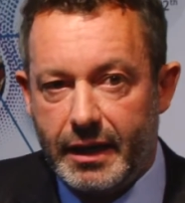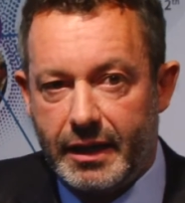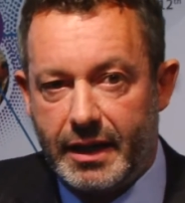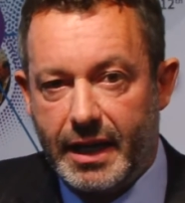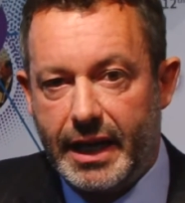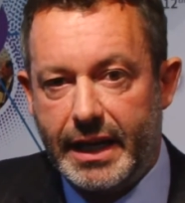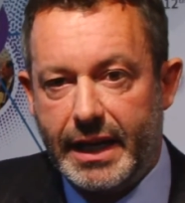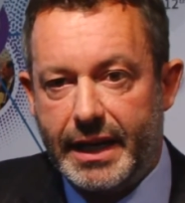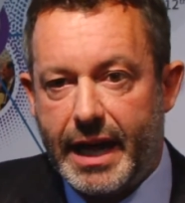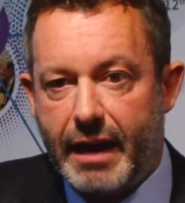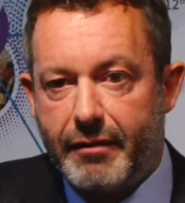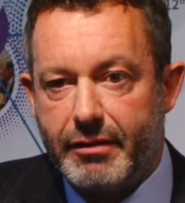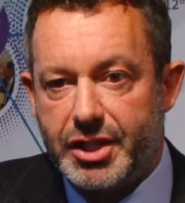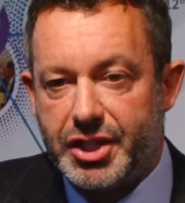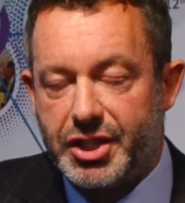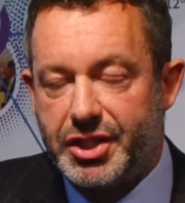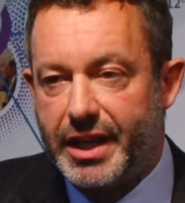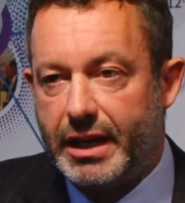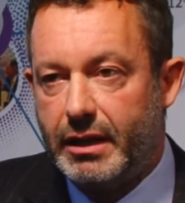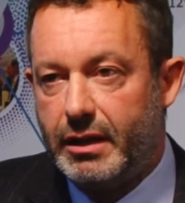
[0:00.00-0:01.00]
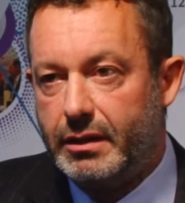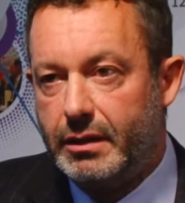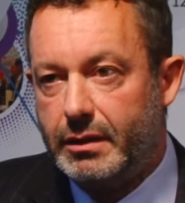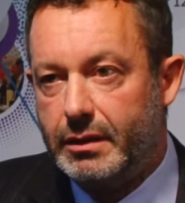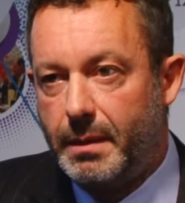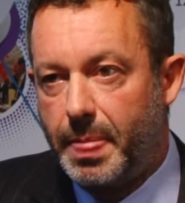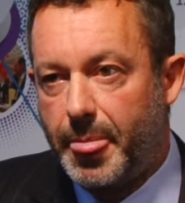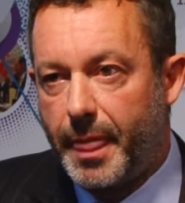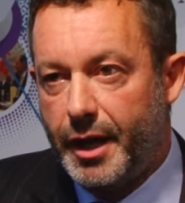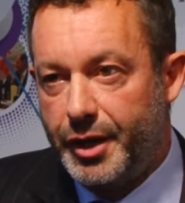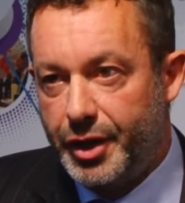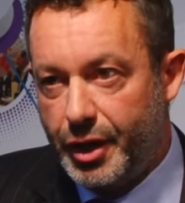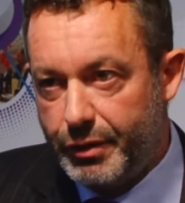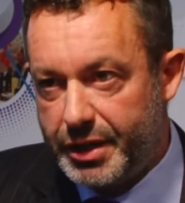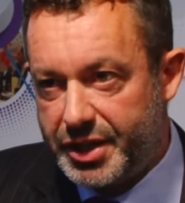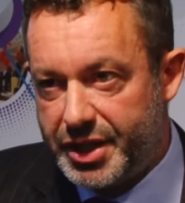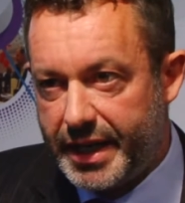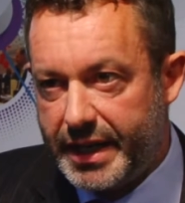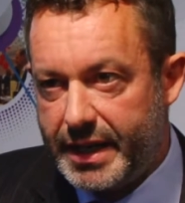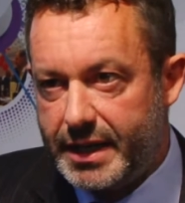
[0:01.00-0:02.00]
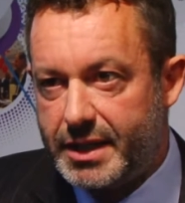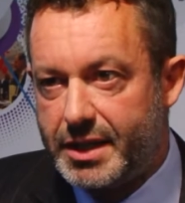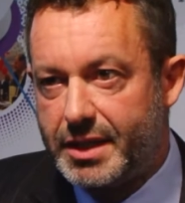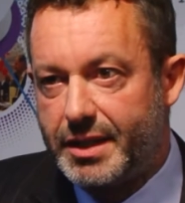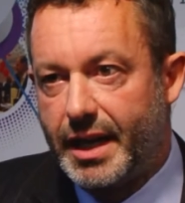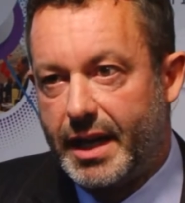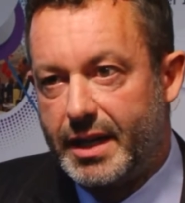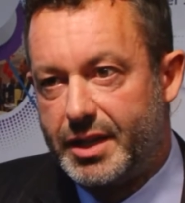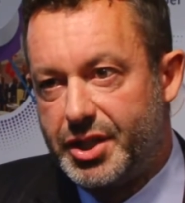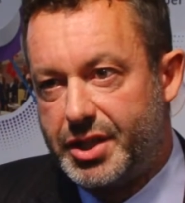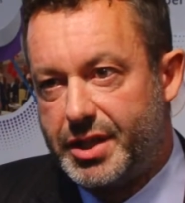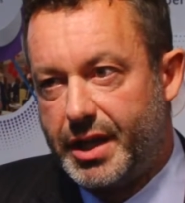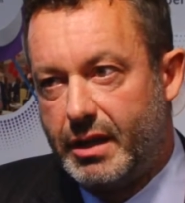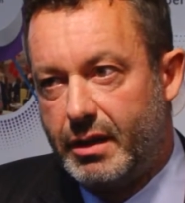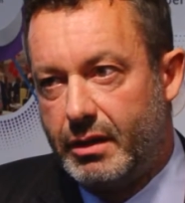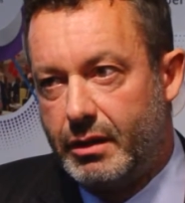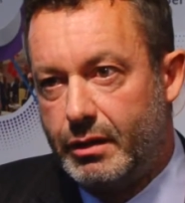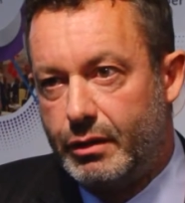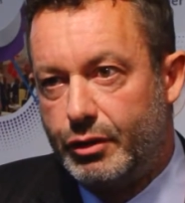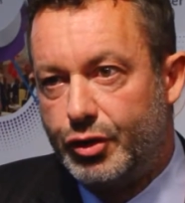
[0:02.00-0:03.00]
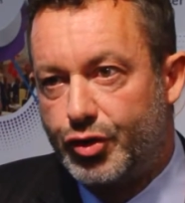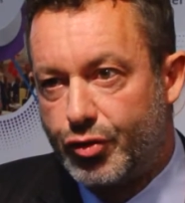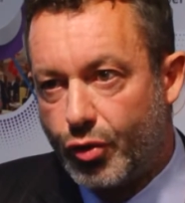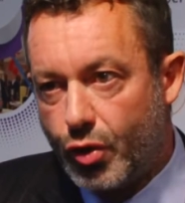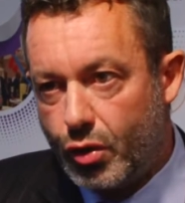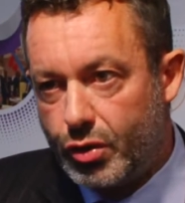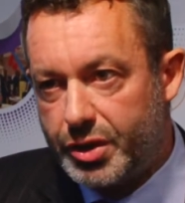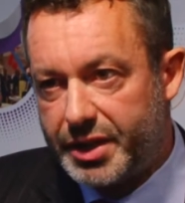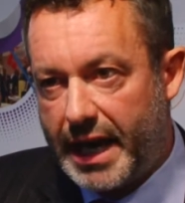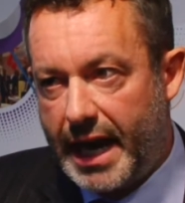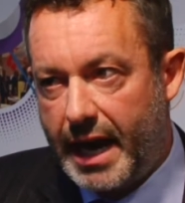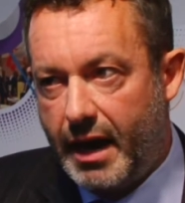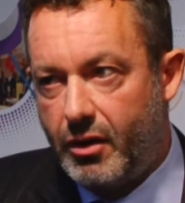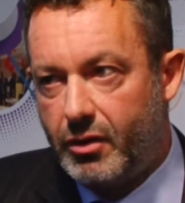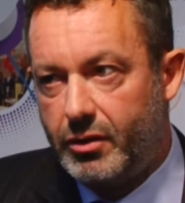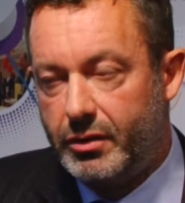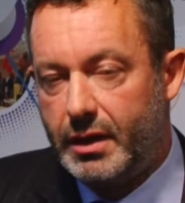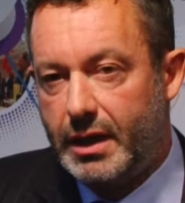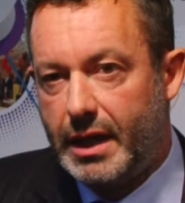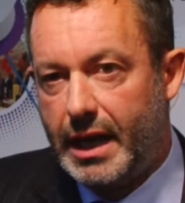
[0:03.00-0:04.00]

Clearly there is still annuities, there's still drawdown.